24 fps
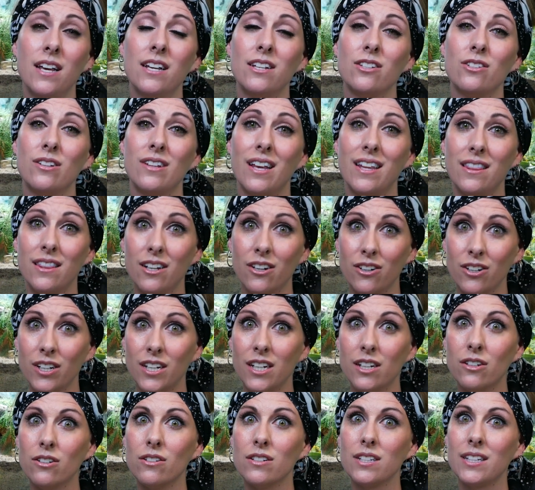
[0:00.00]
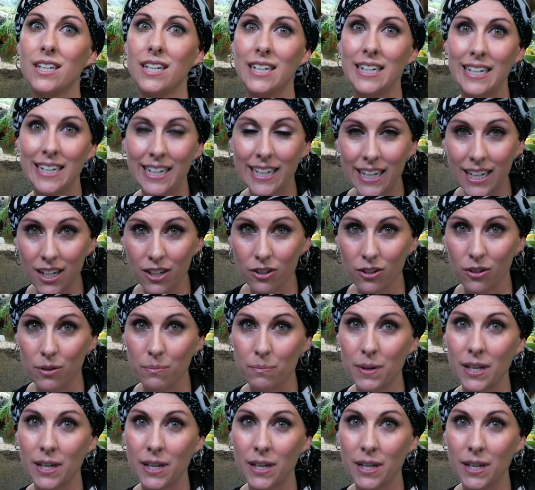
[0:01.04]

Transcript: so that their gills can heal,